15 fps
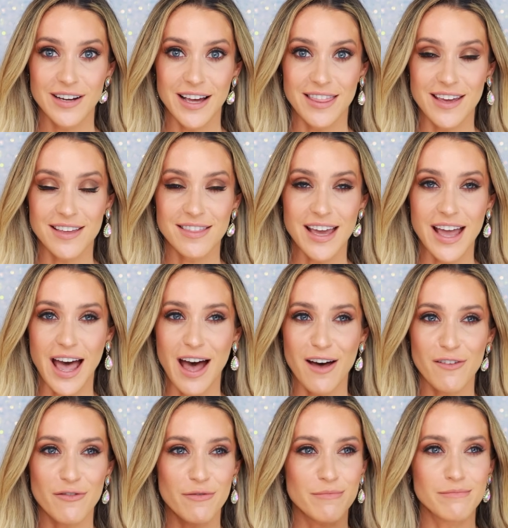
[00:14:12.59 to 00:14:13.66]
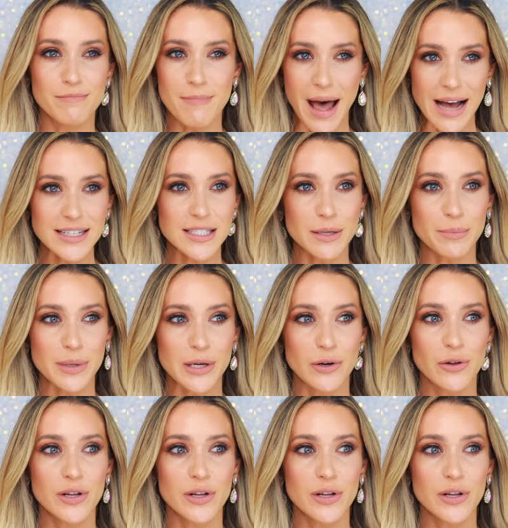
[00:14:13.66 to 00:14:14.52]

I think they have mass appeal.